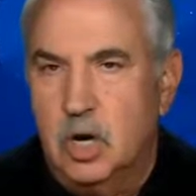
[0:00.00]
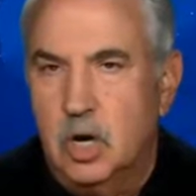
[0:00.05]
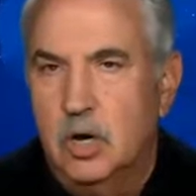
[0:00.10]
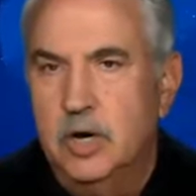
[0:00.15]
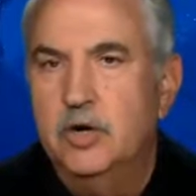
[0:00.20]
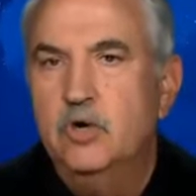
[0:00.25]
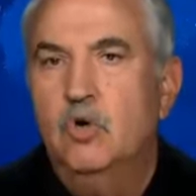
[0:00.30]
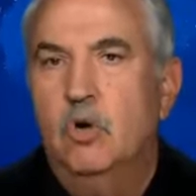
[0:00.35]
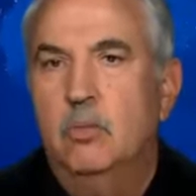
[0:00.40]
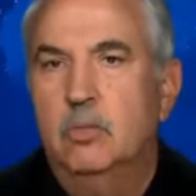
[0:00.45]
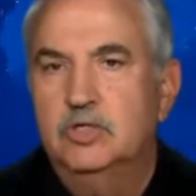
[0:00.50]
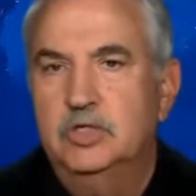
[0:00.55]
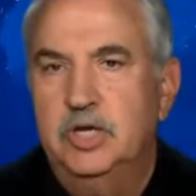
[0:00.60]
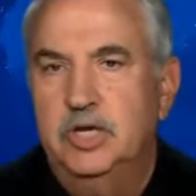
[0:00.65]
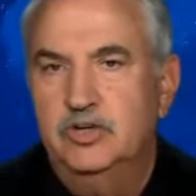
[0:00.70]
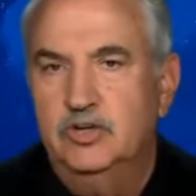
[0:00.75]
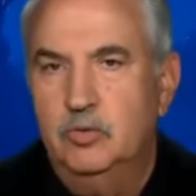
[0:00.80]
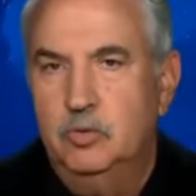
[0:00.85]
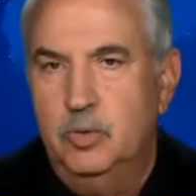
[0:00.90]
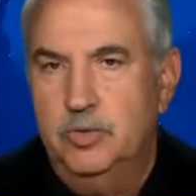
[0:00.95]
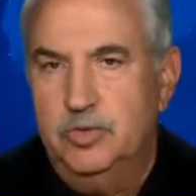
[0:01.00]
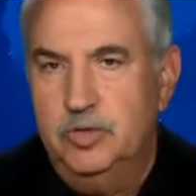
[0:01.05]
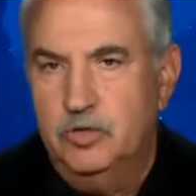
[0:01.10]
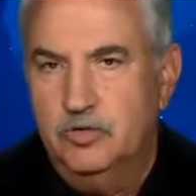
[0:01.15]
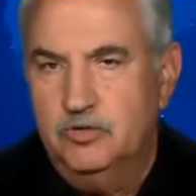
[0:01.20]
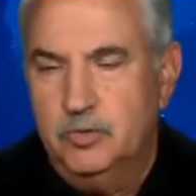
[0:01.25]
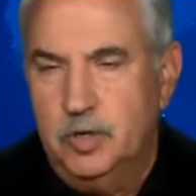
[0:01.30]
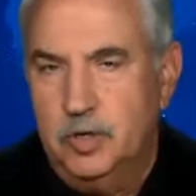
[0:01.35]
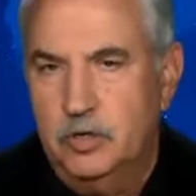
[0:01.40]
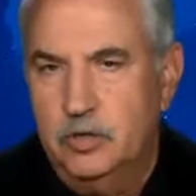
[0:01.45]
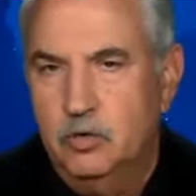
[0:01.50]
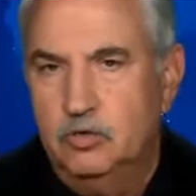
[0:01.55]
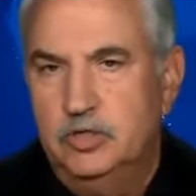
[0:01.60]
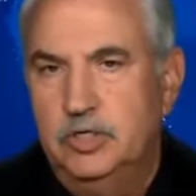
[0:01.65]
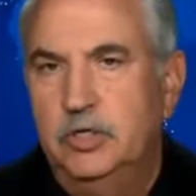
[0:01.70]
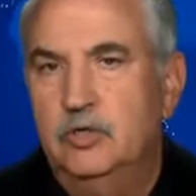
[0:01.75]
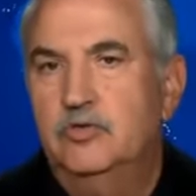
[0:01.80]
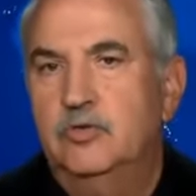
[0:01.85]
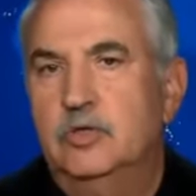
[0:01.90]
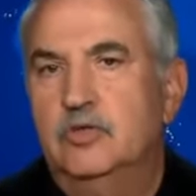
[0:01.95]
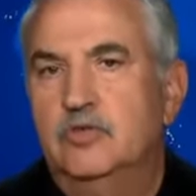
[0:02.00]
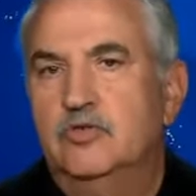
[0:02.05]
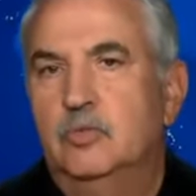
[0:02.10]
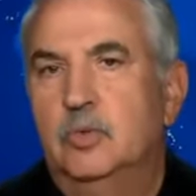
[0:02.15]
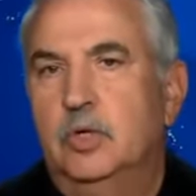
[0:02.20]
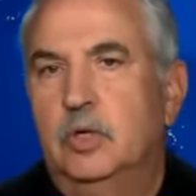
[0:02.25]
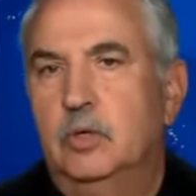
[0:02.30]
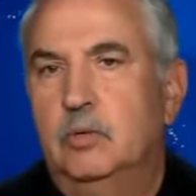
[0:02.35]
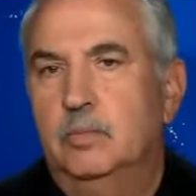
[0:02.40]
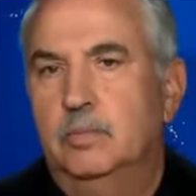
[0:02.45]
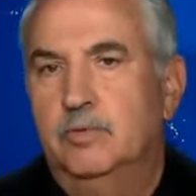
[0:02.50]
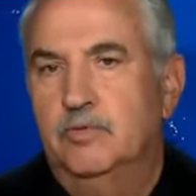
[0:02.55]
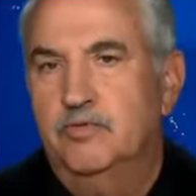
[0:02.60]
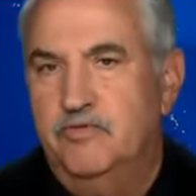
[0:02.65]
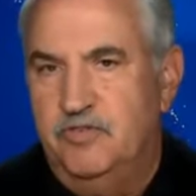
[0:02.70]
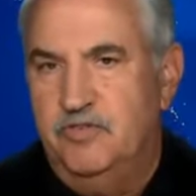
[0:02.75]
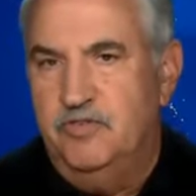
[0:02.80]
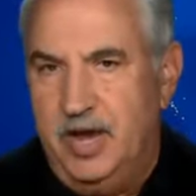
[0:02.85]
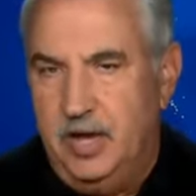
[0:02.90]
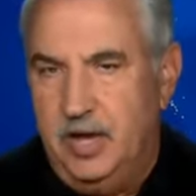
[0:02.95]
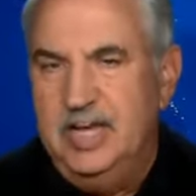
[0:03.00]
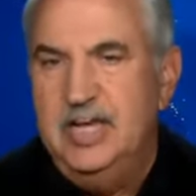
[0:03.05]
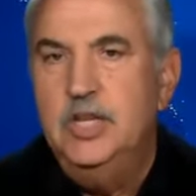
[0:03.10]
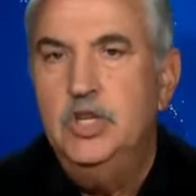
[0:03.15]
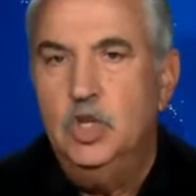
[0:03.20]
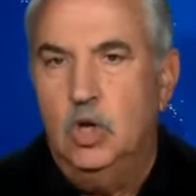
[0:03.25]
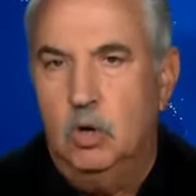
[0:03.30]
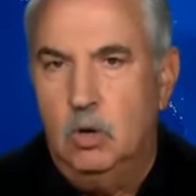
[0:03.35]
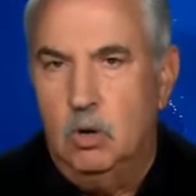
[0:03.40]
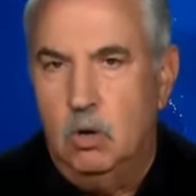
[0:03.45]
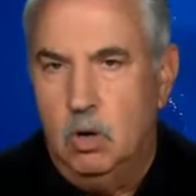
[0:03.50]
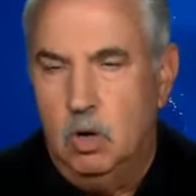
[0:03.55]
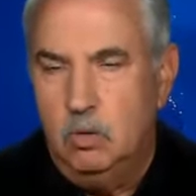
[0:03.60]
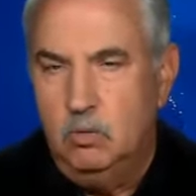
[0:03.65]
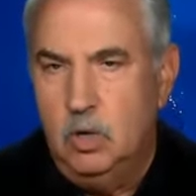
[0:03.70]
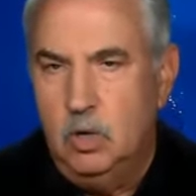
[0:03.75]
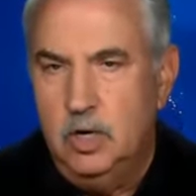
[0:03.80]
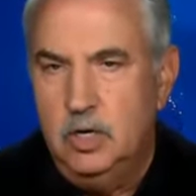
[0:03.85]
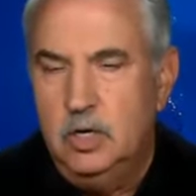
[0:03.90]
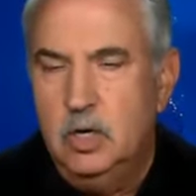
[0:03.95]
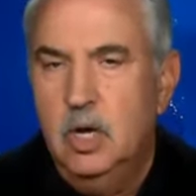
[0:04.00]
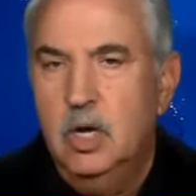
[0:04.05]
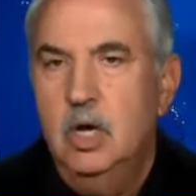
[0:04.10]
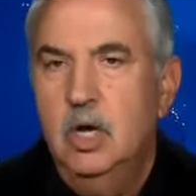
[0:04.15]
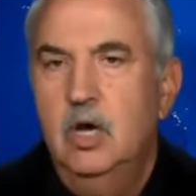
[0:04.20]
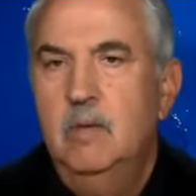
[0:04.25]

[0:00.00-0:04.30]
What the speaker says: are in normalization with Israel, and those interests will prevail in the long run.